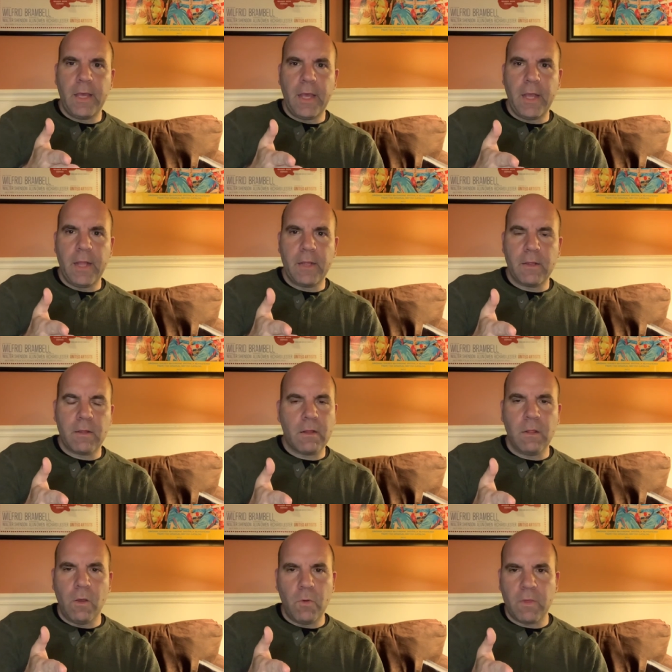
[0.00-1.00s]
it
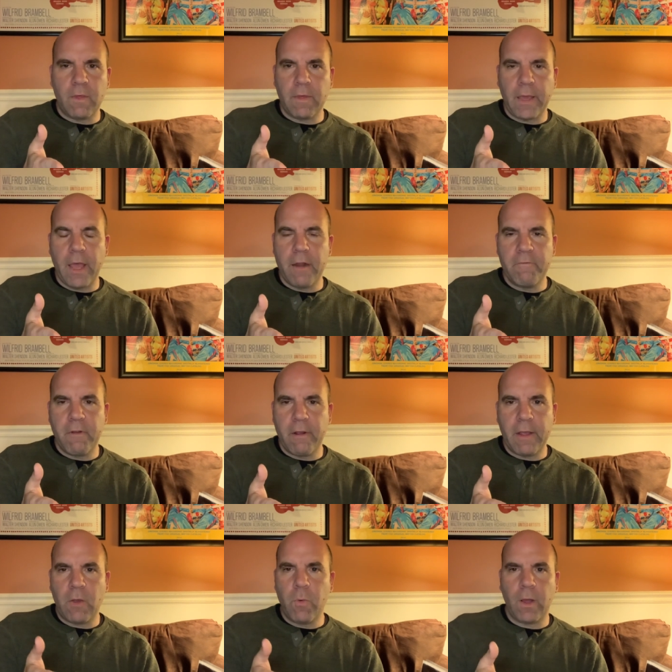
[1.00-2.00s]
closes again
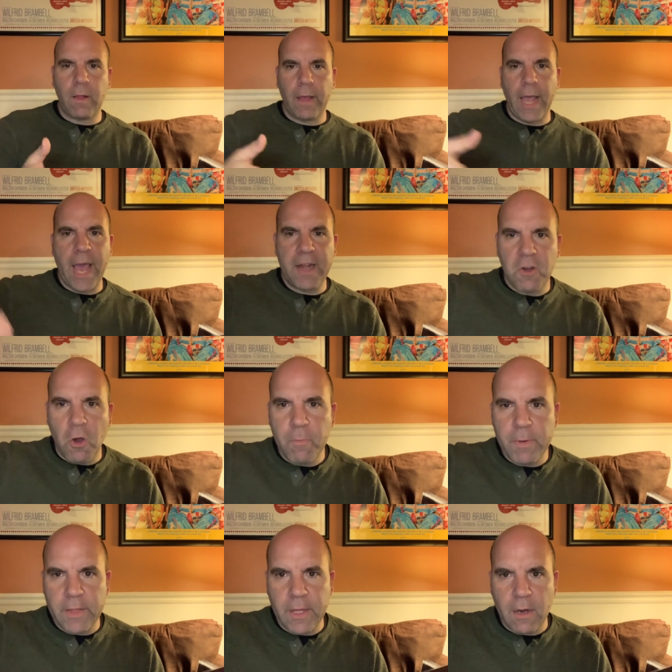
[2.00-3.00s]
very quickly. I hadn't
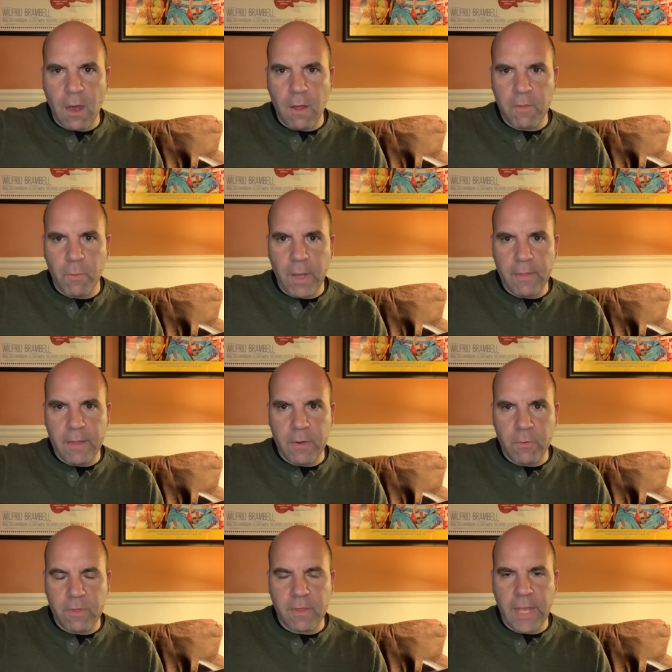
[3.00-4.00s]
opened it all the way that it
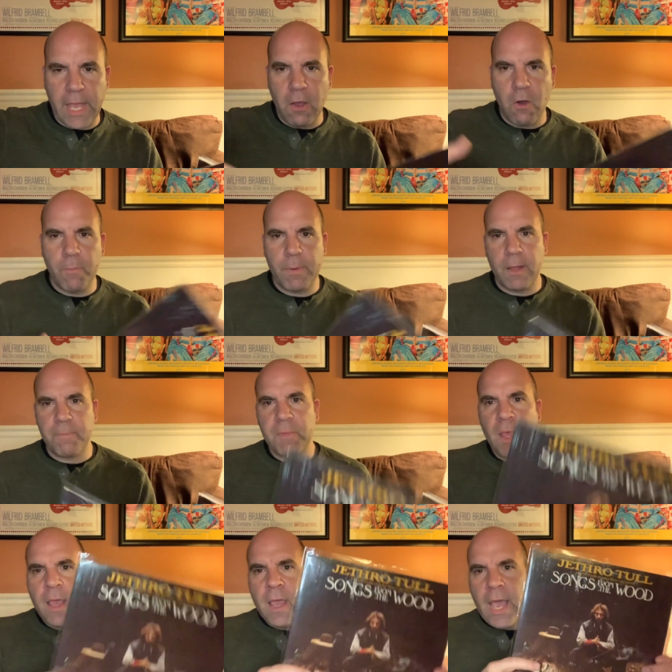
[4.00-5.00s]
would stay open.
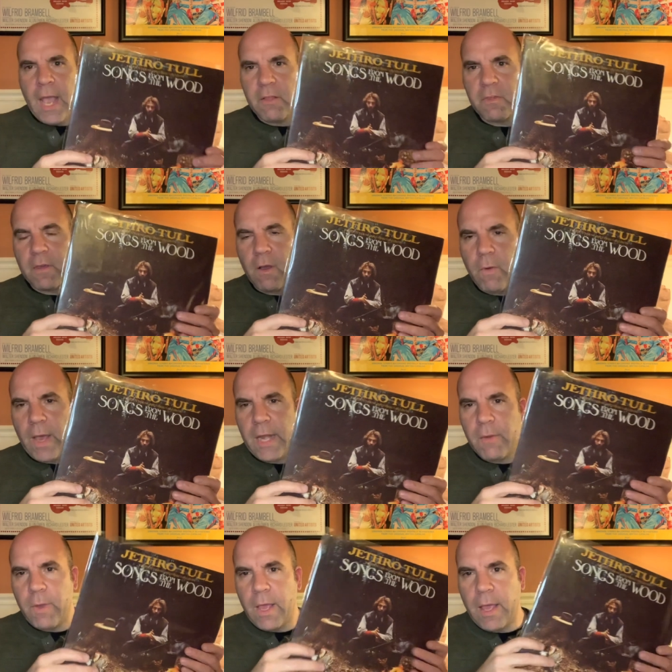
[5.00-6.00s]
And so
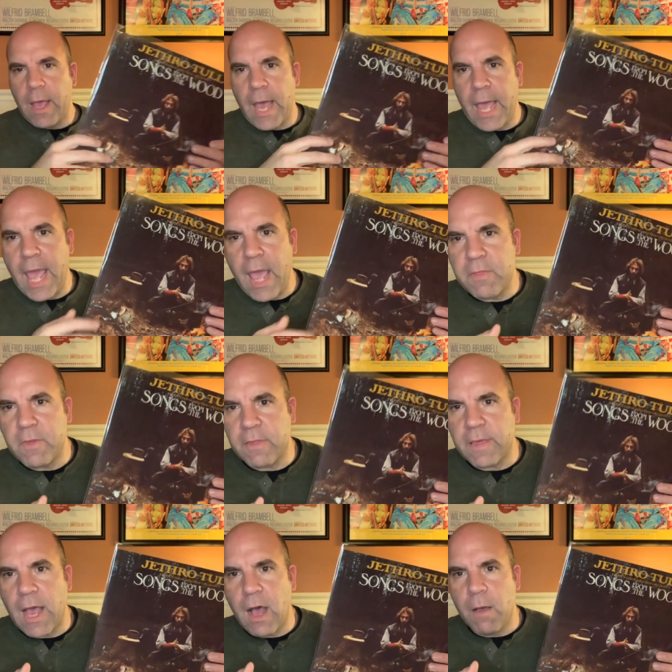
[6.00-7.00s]
anyway, I had this
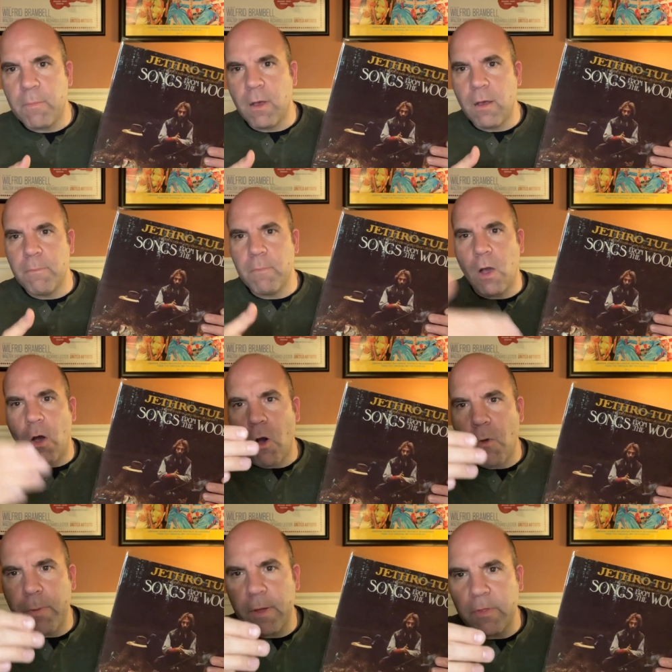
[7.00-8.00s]
album,
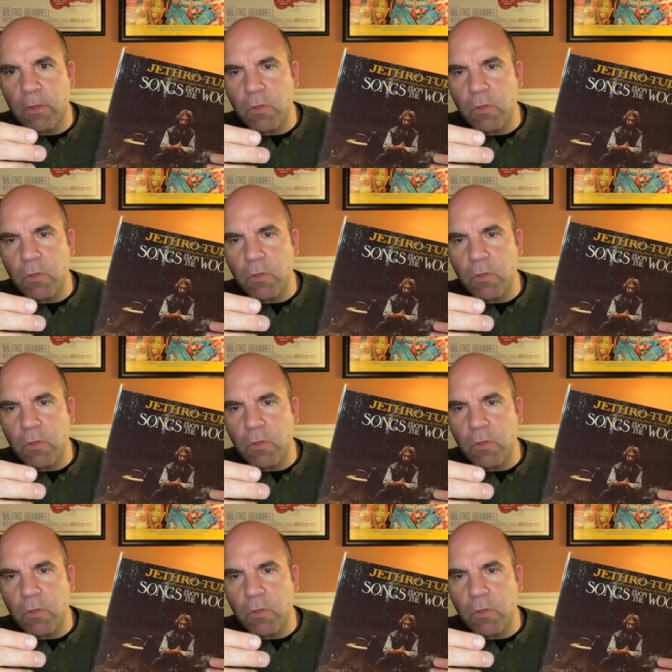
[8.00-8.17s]
opened the